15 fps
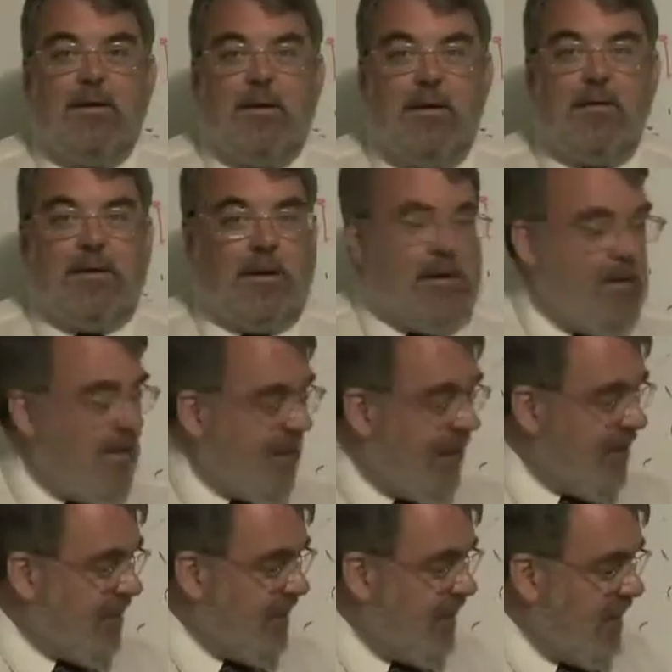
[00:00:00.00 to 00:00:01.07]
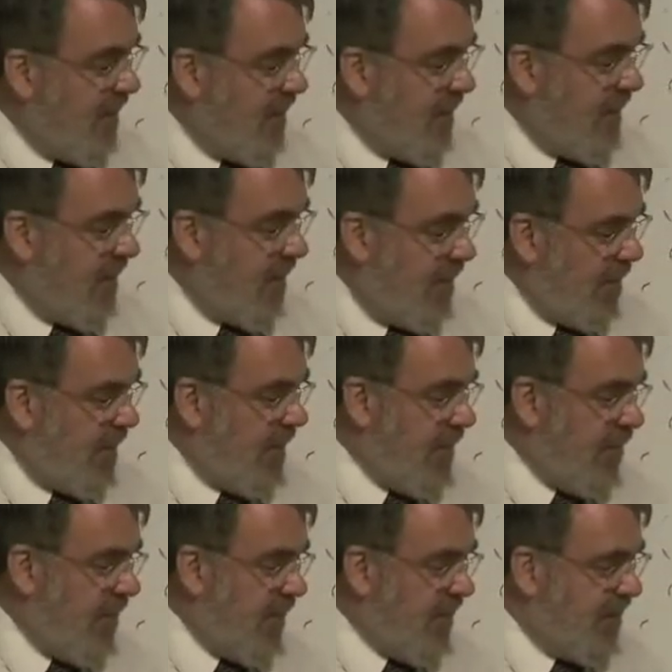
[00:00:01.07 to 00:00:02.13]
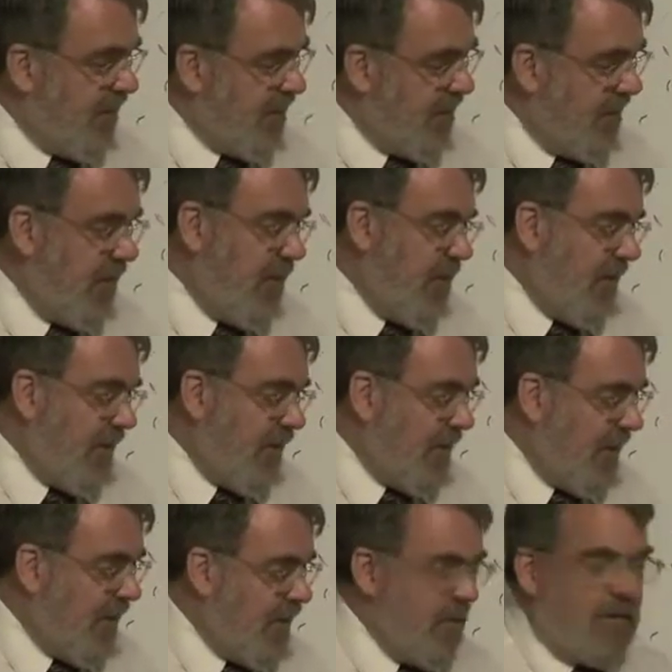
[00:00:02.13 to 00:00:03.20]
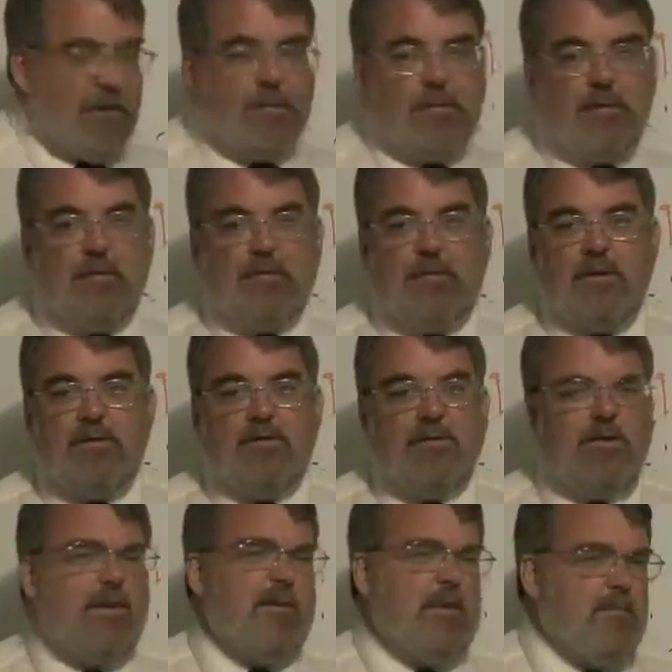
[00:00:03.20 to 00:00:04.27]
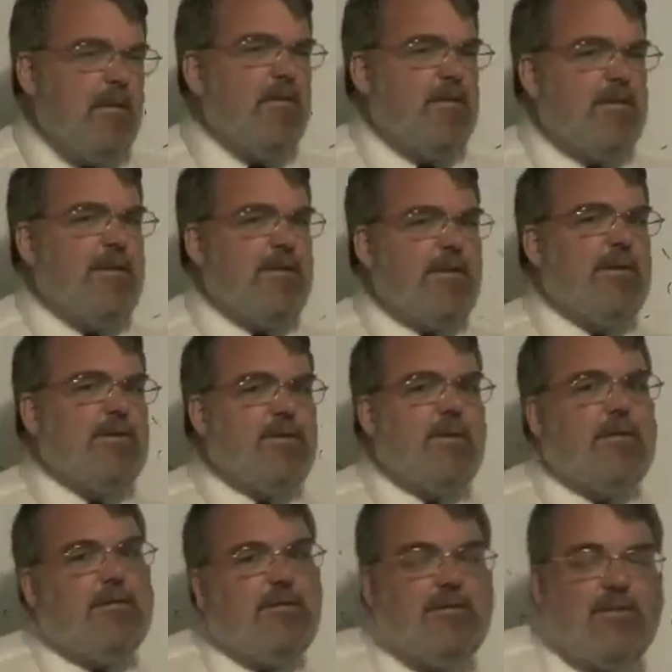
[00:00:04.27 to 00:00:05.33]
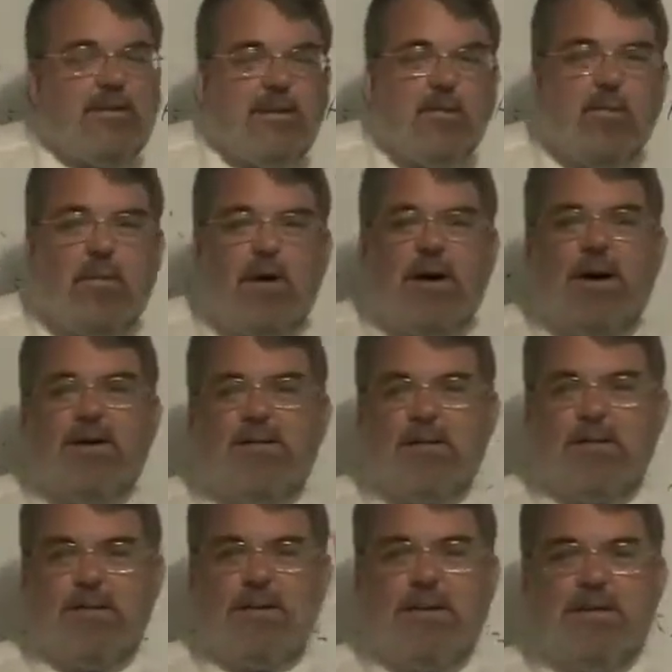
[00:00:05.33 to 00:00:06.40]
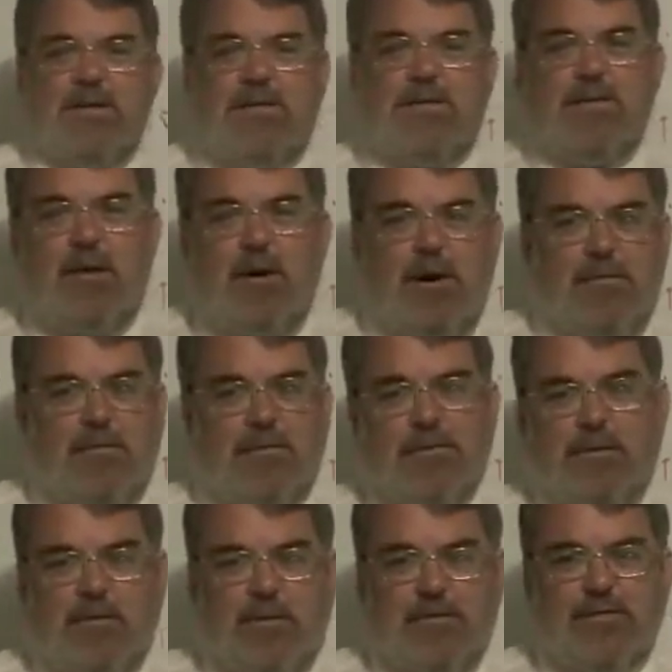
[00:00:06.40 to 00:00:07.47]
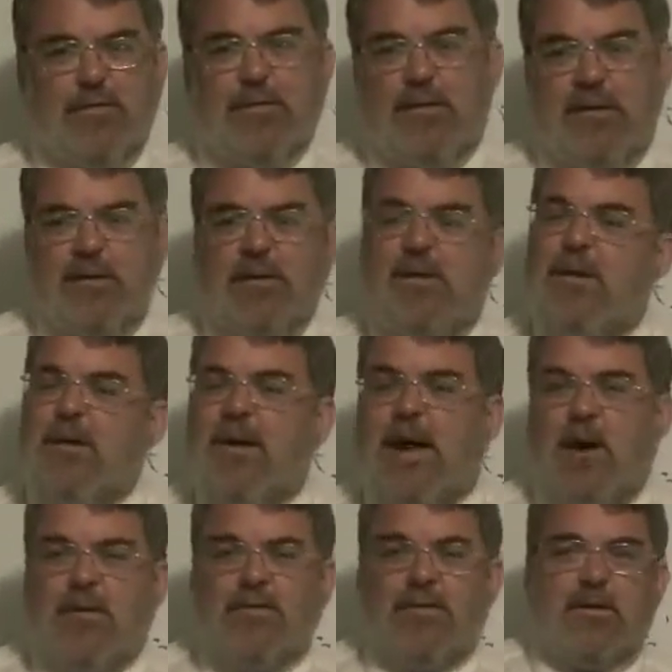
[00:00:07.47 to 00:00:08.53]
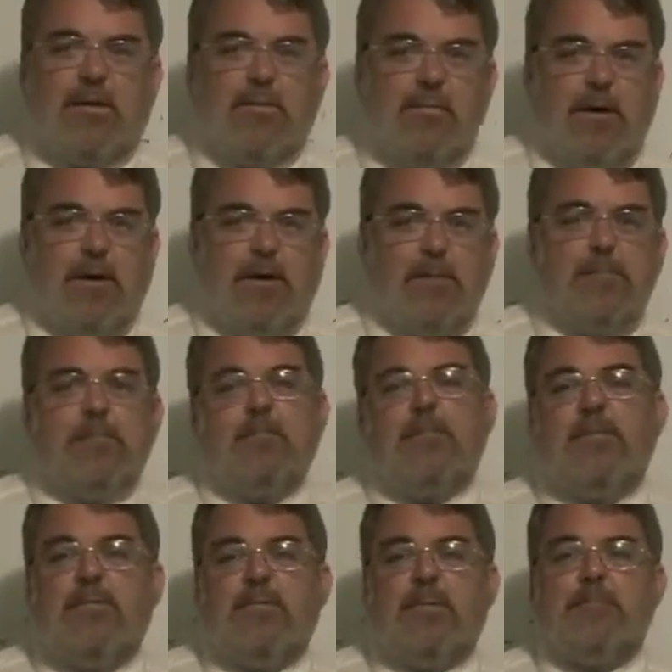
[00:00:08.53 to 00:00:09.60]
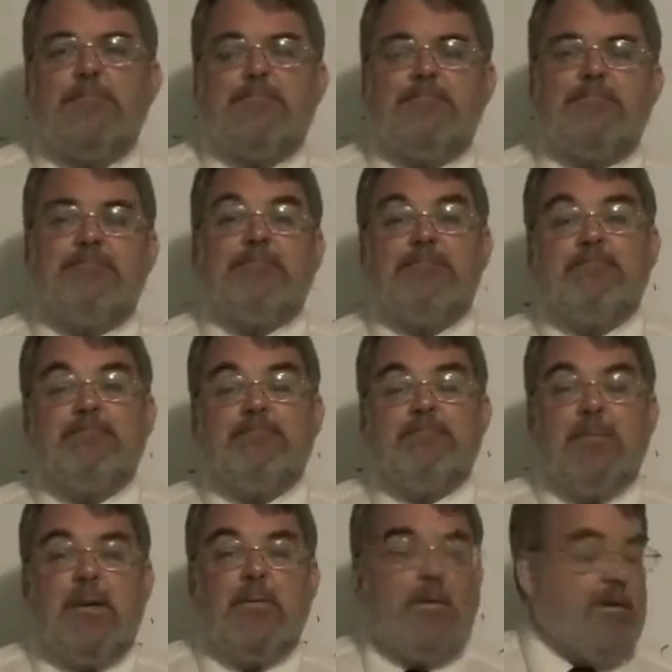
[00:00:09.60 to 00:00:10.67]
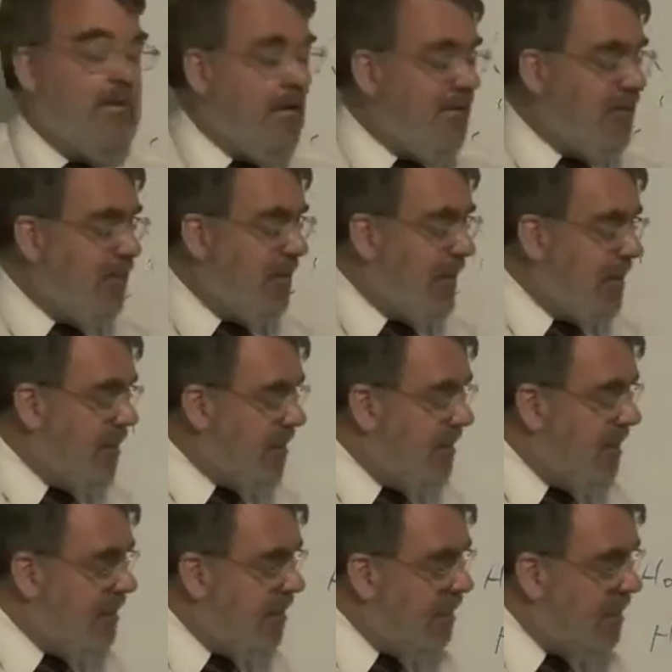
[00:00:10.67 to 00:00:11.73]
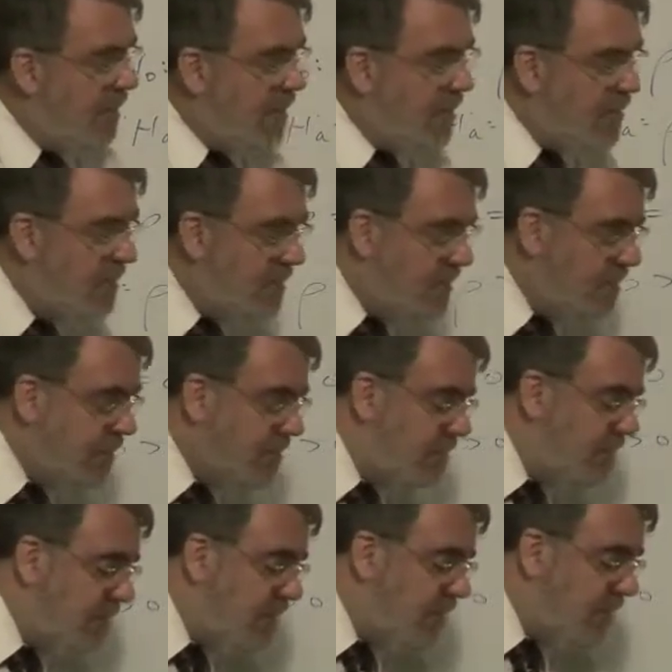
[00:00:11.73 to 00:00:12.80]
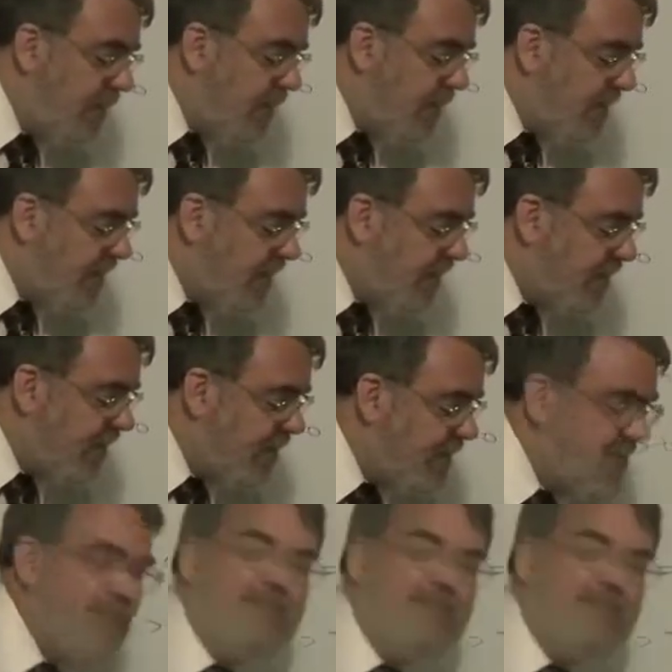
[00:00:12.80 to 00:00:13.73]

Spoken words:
anyway, that's, are there other reasons? Oh, we could probably cook up other reasons. I'm mostly interested in you seeing why something is off the regression line. How does it compare? So, anyway, that's problem number 36.